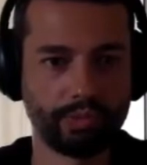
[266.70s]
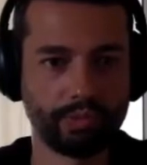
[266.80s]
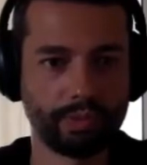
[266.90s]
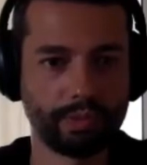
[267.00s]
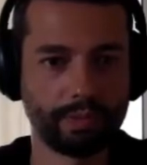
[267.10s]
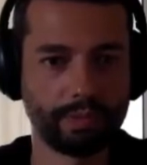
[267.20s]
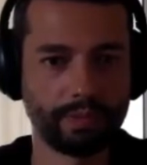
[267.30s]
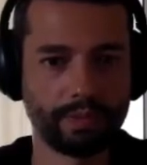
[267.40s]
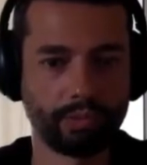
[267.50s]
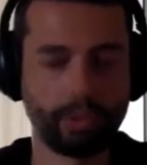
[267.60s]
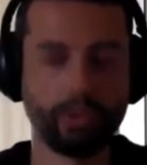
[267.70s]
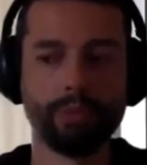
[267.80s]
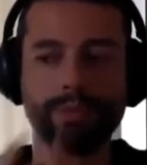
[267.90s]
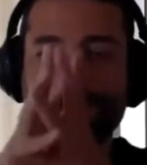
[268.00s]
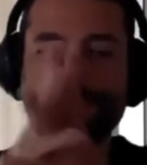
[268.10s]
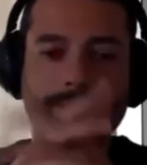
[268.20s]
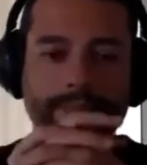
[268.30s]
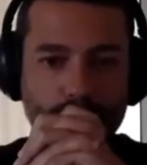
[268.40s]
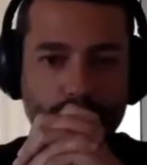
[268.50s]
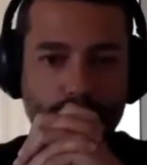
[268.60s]

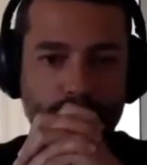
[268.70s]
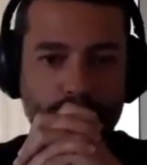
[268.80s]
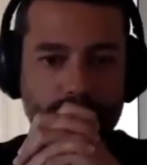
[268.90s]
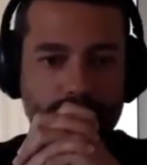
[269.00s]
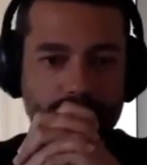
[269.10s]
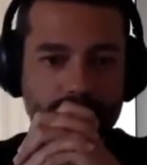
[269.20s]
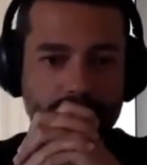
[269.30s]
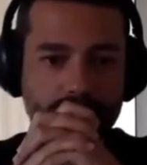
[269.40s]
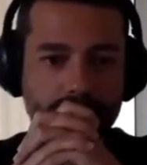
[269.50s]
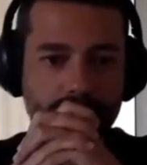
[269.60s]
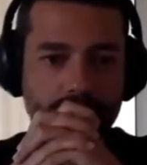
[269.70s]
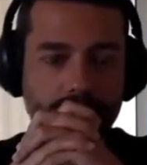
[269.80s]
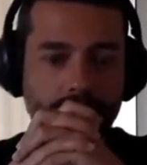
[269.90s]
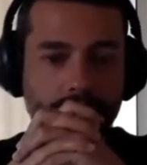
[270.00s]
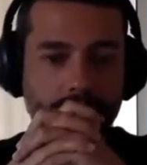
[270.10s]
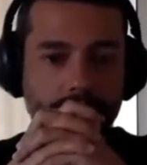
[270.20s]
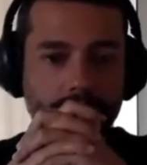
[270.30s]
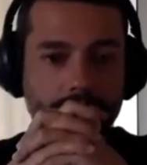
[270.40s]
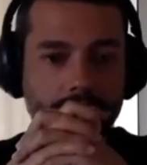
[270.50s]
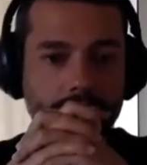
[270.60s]

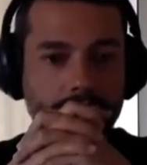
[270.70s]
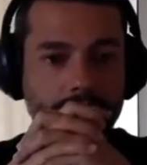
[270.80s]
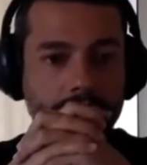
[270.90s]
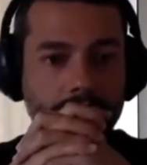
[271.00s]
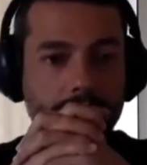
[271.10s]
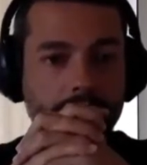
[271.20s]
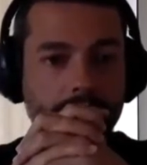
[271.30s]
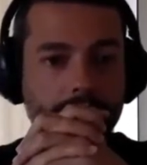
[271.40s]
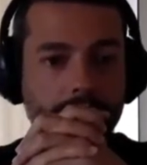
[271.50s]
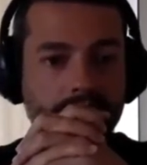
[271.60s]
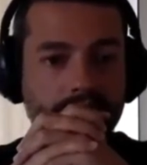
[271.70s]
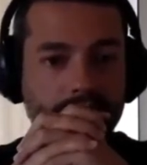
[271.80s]
No words are spoken by the person on screen.